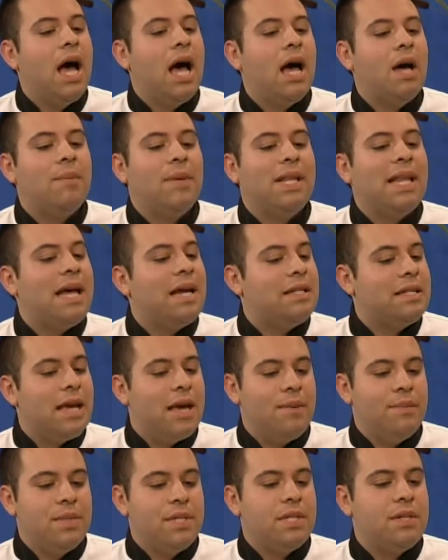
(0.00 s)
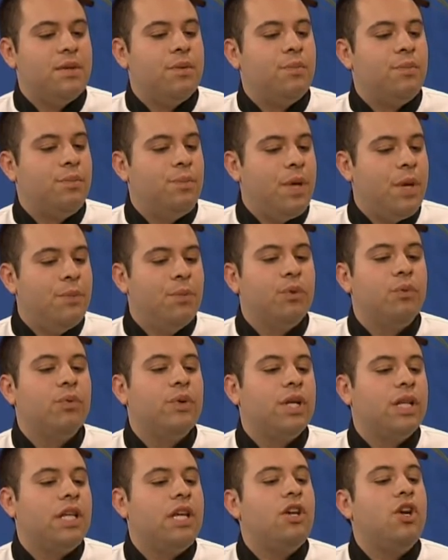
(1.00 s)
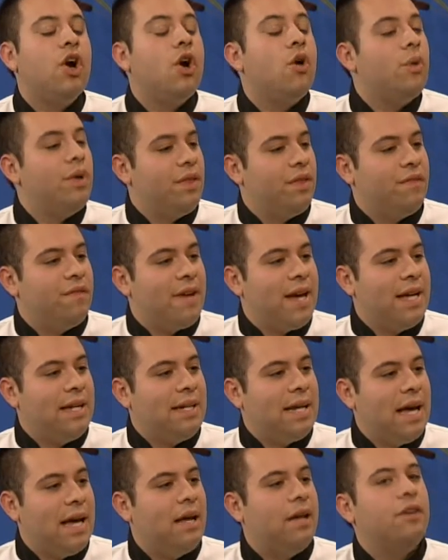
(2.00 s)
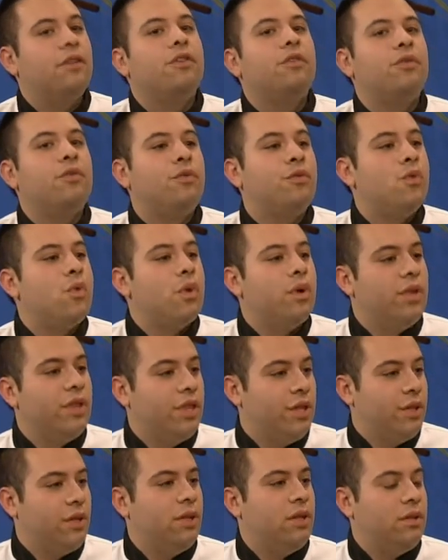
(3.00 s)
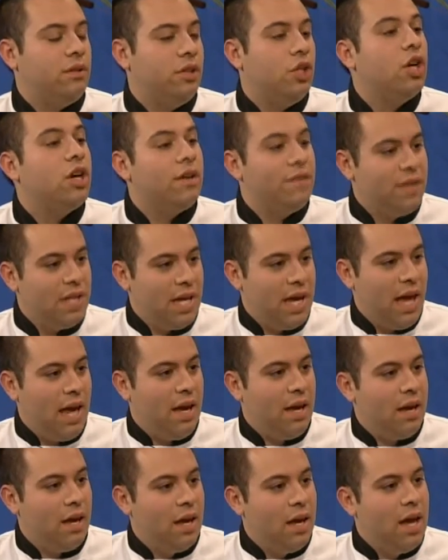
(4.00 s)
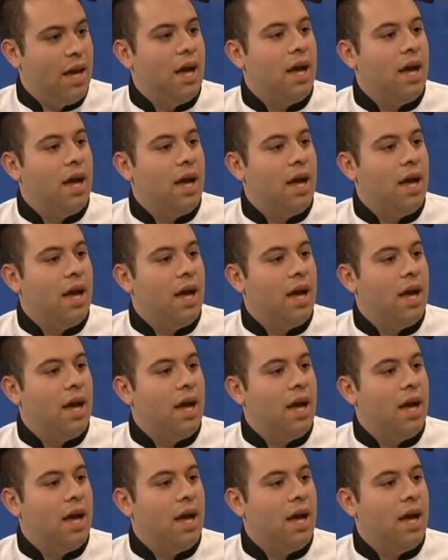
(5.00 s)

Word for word: Um, a lot of times, people really go with the fondant for the look of the cake.